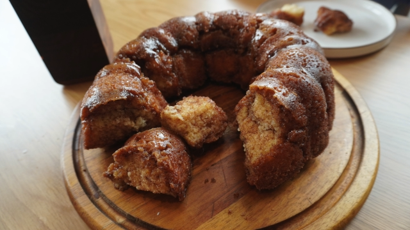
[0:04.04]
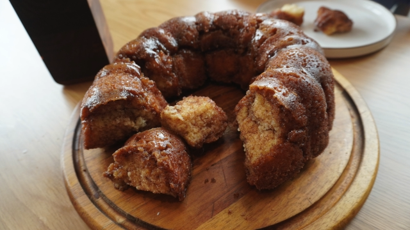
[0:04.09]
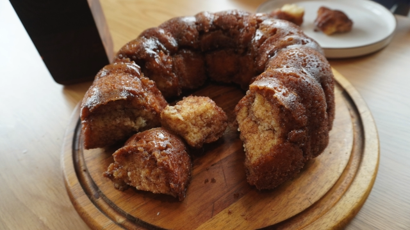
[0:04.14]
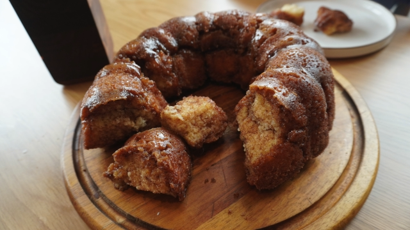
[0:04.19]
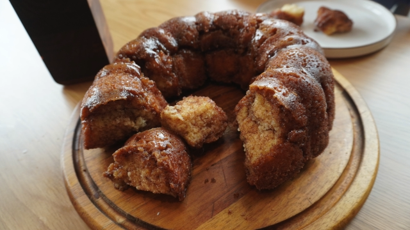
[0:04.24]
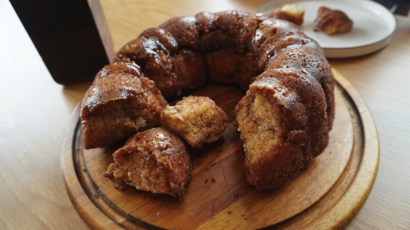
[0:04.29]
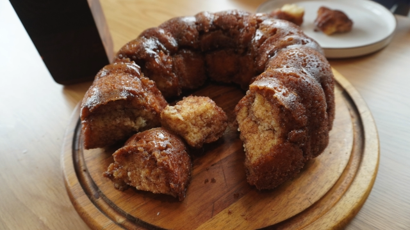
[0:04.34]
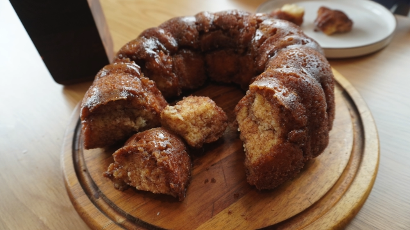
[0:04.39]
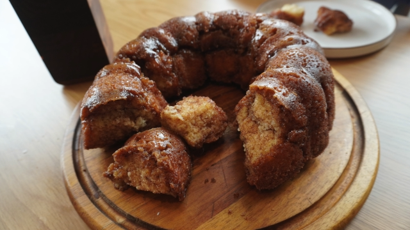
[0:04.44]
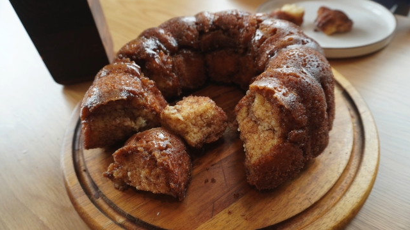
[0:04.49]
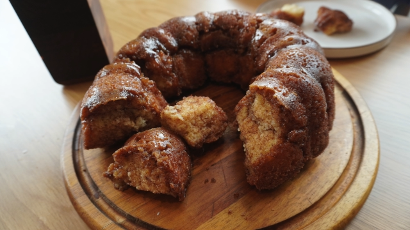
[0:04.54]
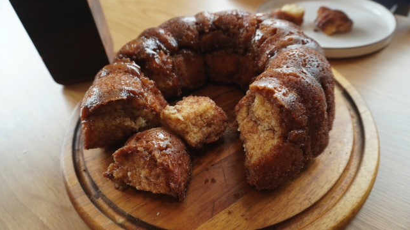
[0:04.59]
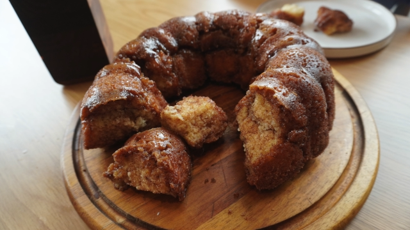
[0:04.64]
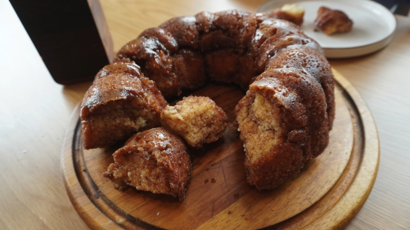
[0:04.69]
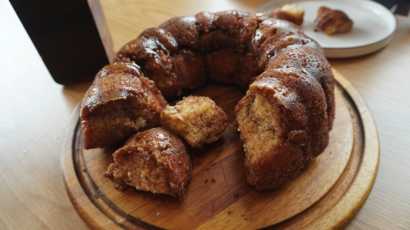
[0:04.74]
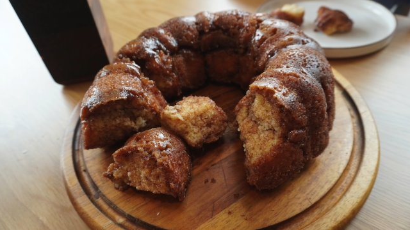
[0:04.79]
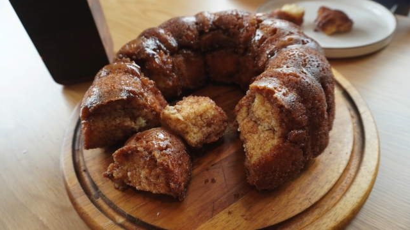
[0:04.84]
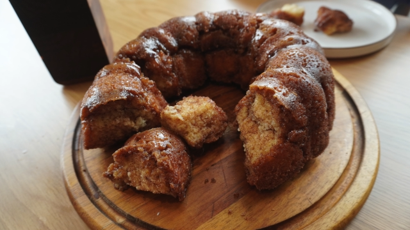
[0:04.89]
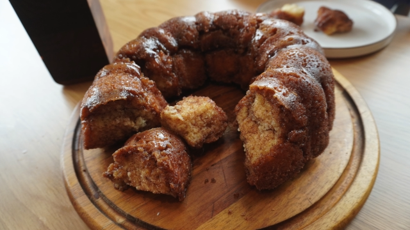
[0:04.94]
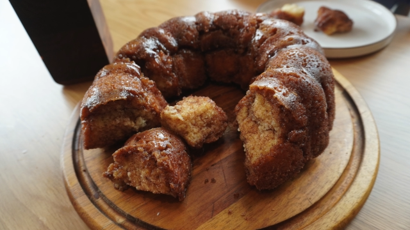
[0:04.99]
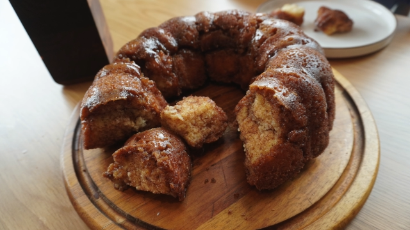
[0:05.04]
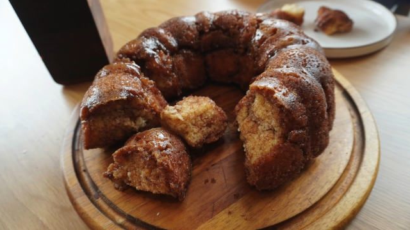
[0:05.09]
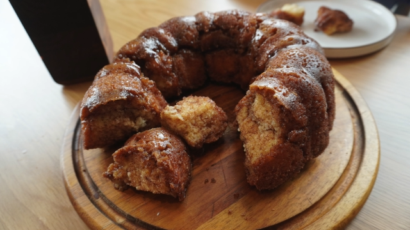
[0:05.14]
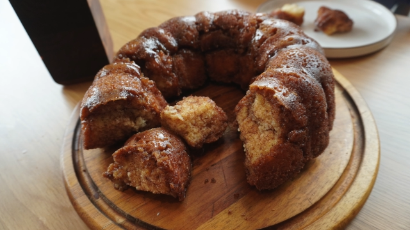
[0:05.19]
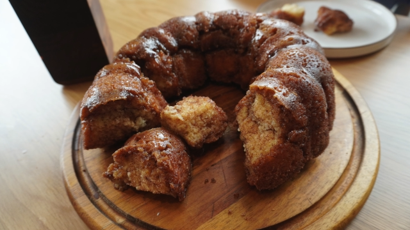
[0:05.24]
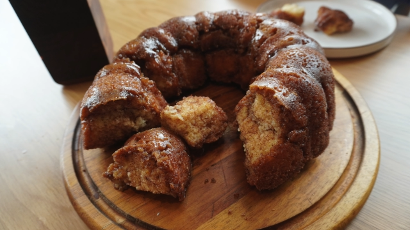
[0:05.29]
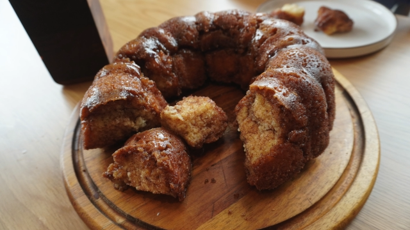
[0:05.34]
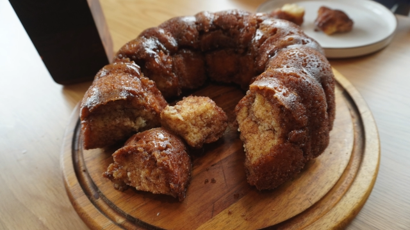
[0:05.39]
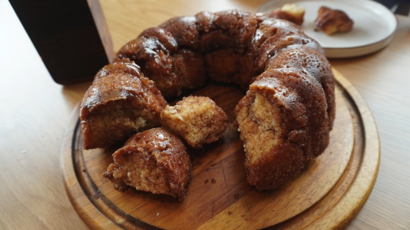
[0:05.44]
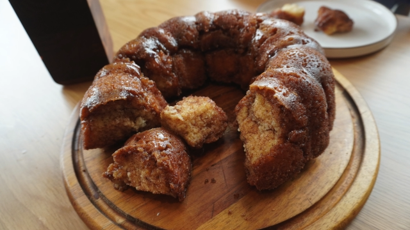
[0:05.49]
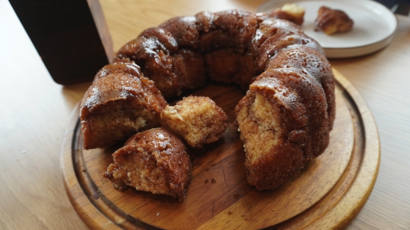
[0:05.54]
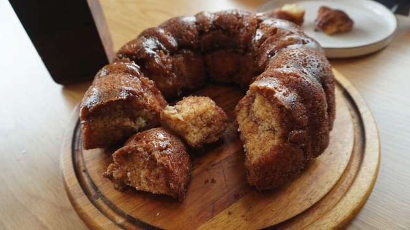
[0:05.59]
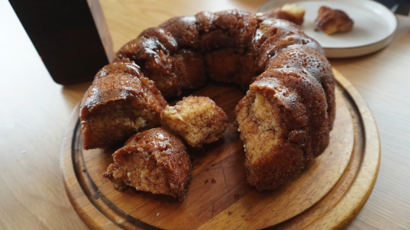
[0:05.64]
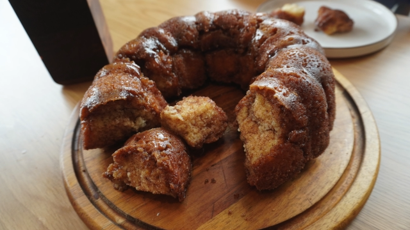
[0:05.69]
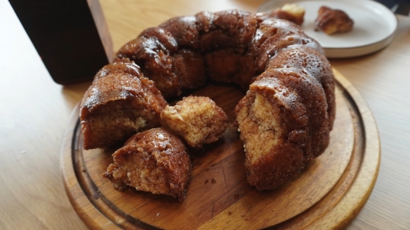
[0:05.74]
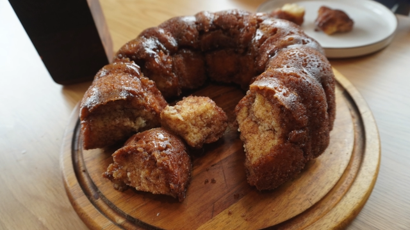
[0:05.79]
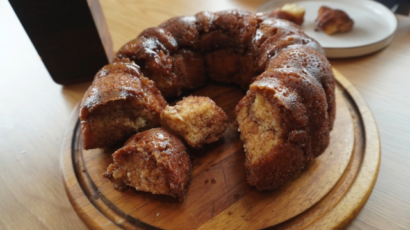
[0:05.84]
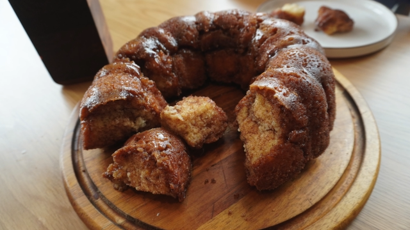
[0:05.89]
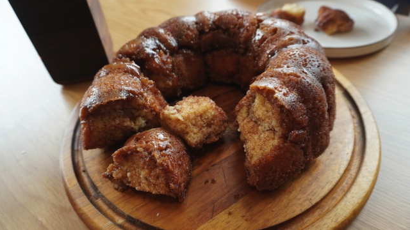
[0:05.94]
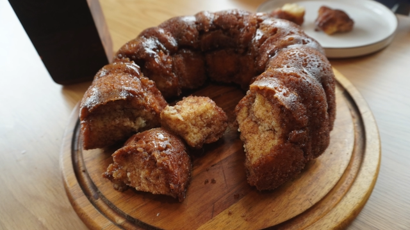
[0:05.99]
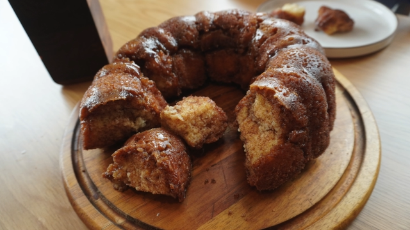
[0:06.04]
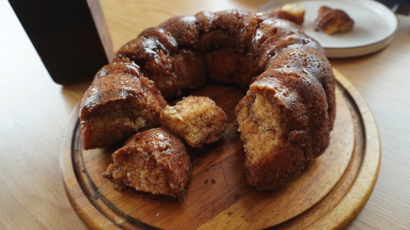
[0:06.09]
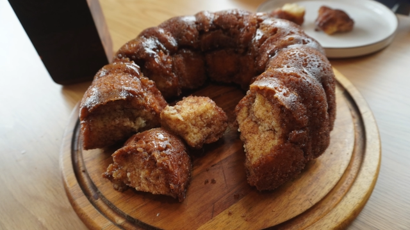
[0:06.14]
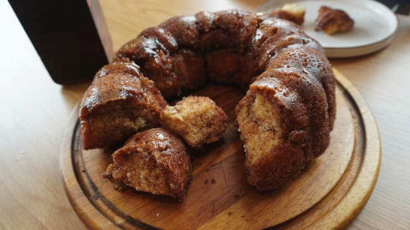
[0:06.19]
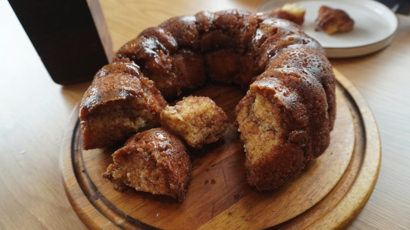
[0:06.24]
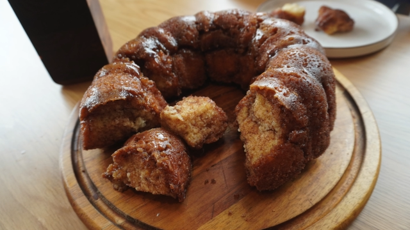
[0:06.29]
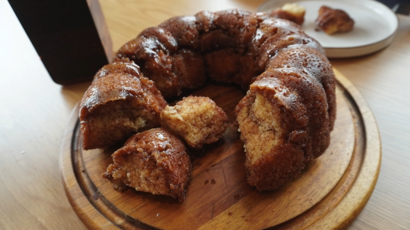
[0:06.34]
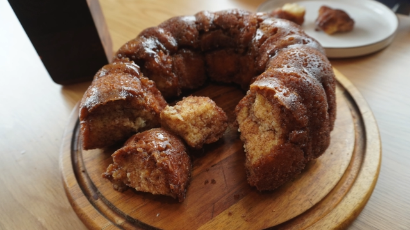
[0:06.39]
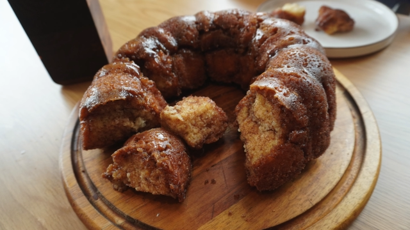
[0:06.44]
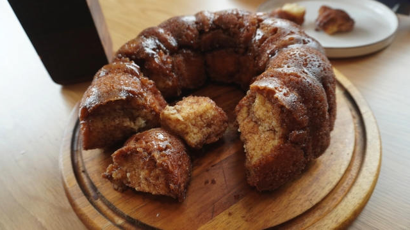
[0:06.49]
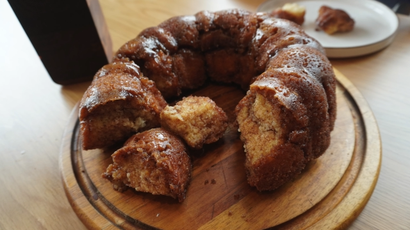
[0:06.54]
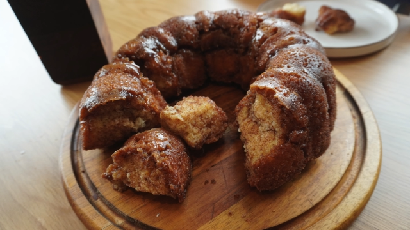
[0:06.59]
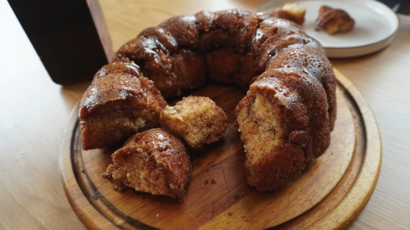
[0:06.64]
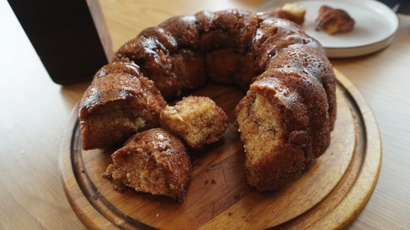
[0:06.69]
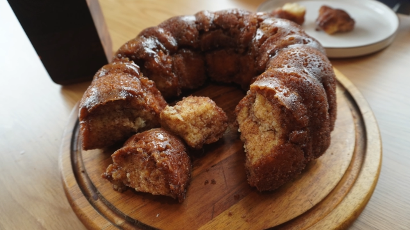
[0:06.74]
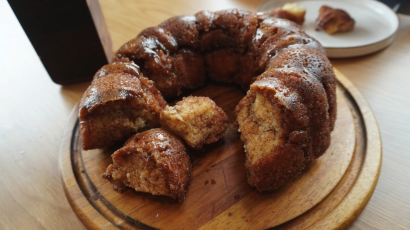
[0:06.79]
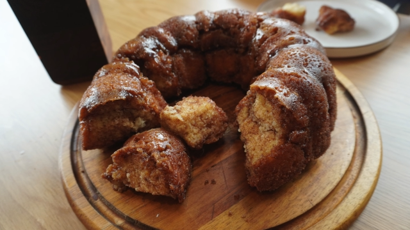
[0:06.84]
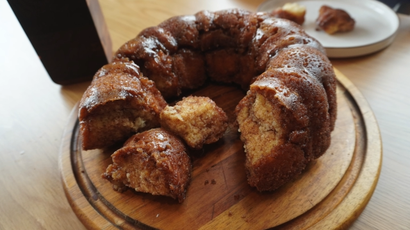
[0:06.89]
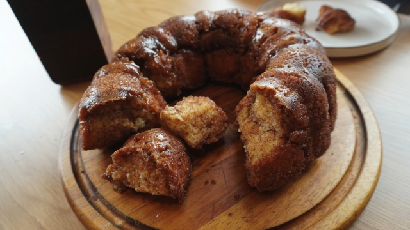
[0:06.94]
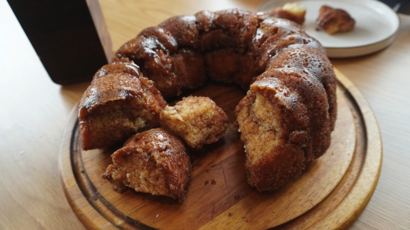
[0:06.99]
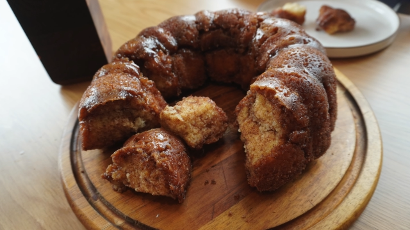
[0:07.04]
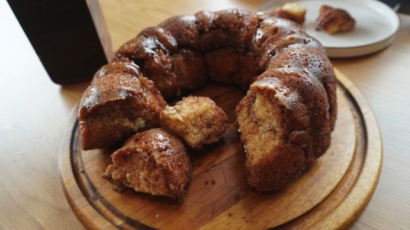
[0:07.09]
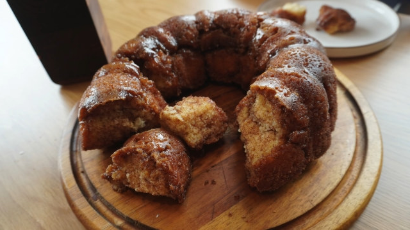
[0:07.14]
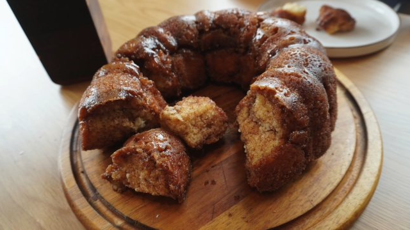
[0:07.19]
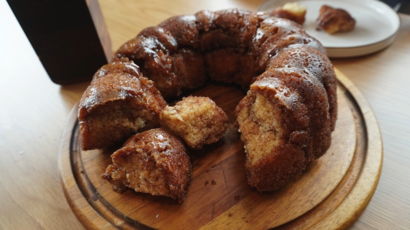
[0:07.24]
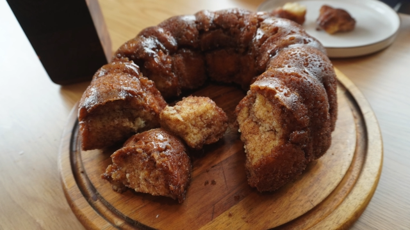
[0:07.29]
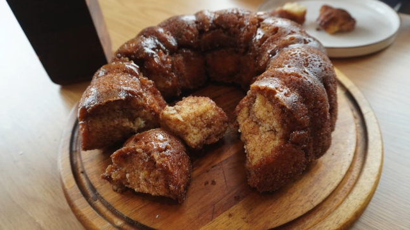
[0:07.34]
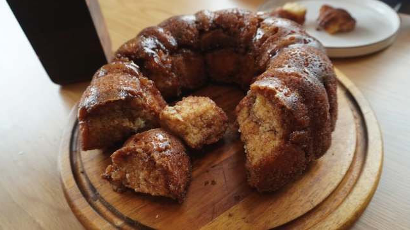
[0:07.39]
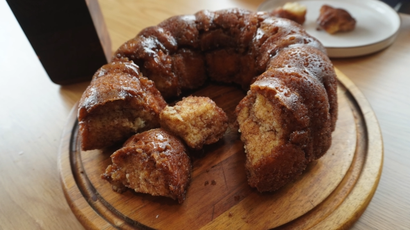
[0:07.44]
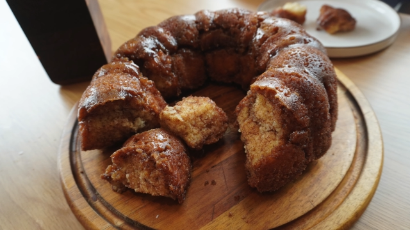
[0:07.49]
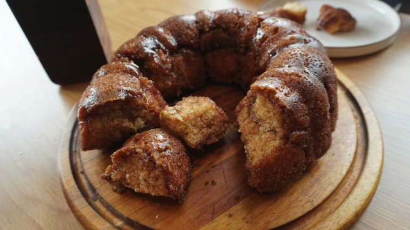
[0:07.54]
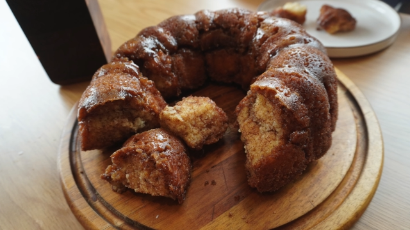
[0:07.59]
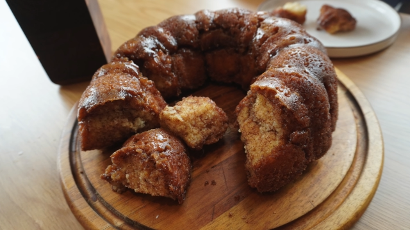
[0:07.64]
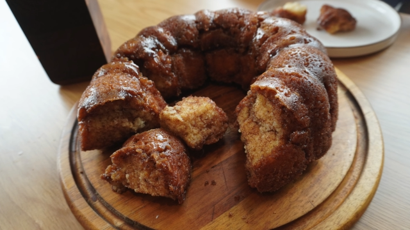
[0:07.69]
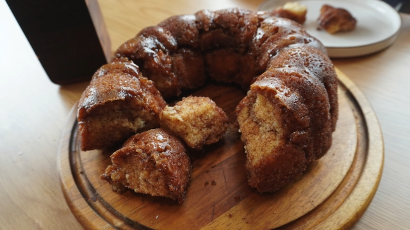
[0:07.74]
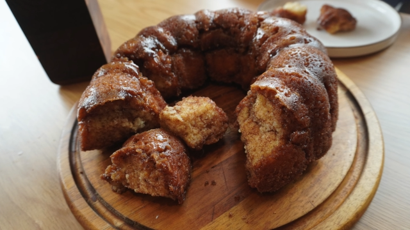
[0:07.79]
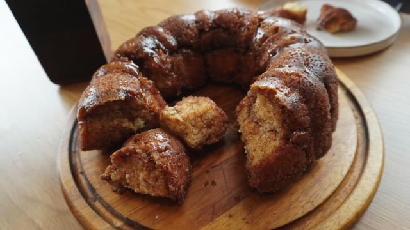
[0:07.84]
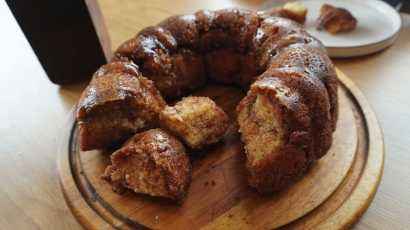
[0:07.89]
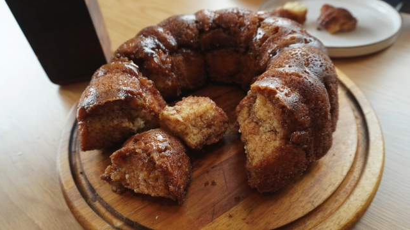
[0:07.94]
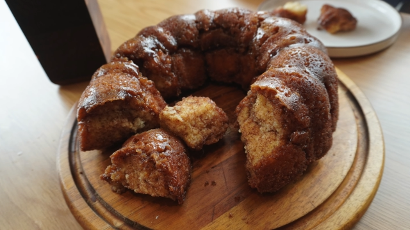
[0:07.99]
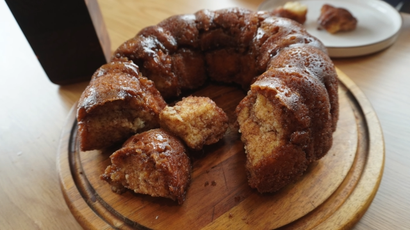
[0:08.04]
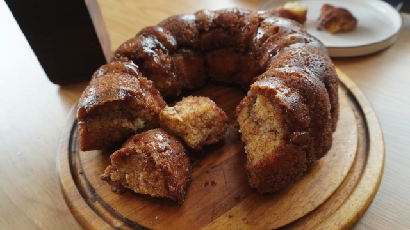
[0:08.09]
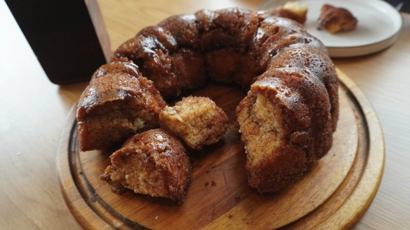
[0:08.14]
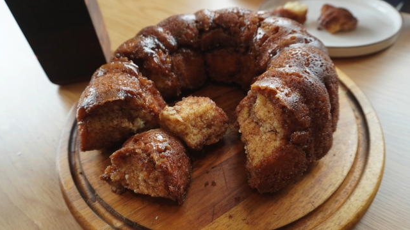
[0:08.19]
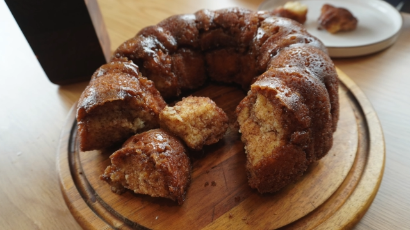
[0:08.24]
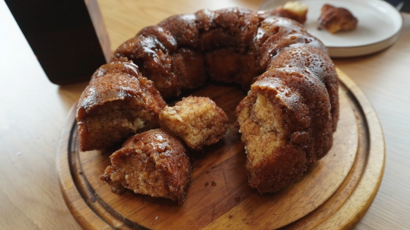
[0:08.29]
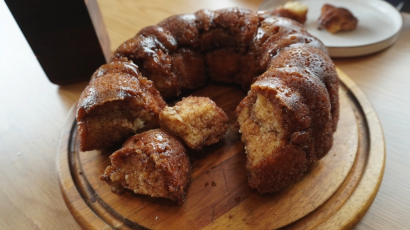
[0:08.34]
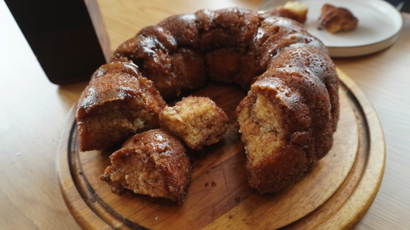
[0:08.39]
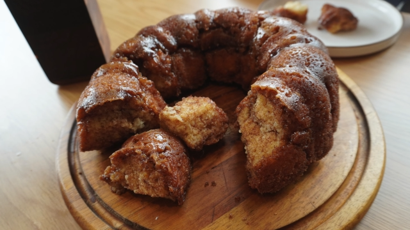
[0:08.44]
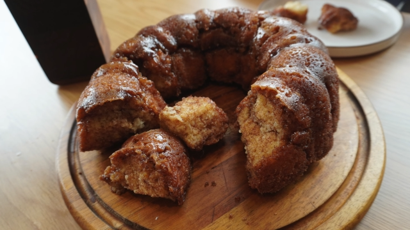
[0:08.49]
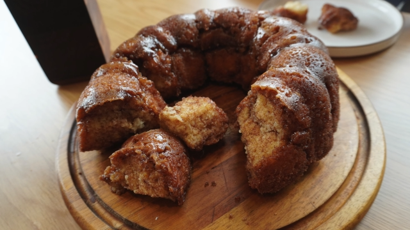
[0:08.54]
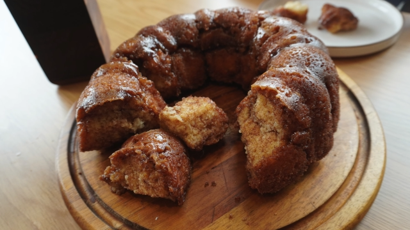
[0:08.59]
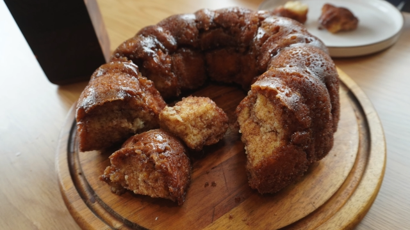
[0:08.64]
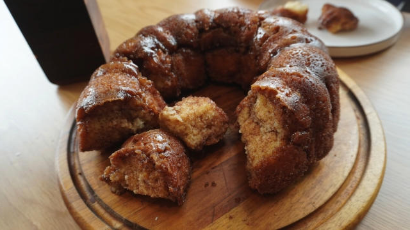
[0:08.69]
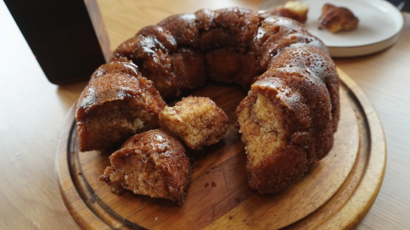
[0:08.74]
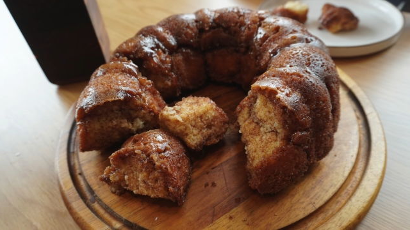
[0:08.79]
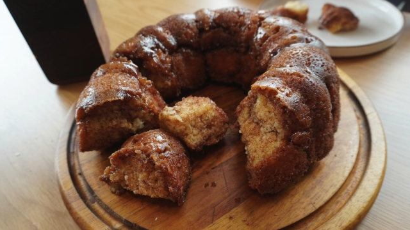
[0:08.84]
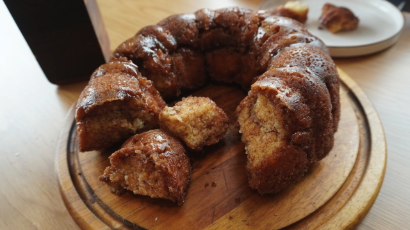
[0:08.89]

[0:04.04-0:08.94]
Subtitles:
[unreadable: no face in view]